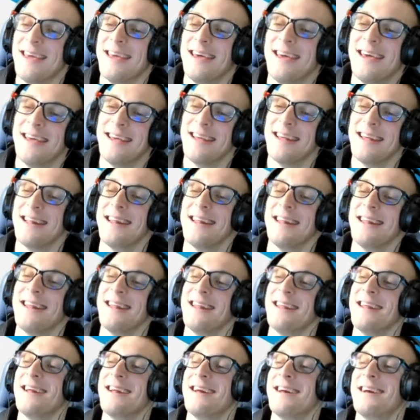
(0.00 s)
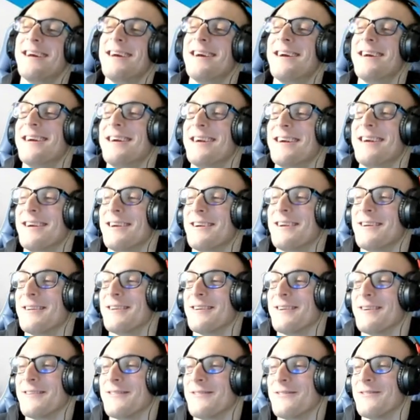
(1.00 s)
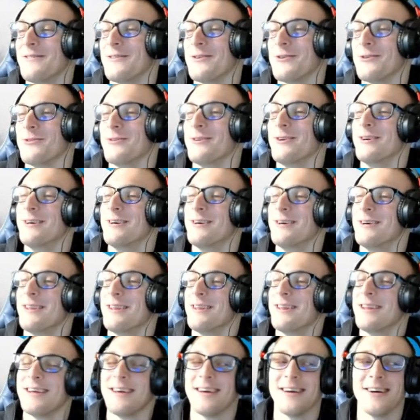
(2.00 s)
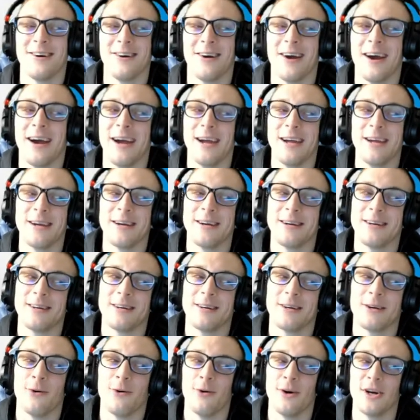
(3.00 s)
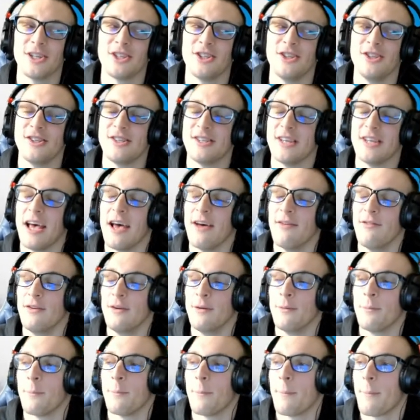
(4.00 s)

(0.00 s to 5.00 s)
ass as an AI. For real. Alright, question seven.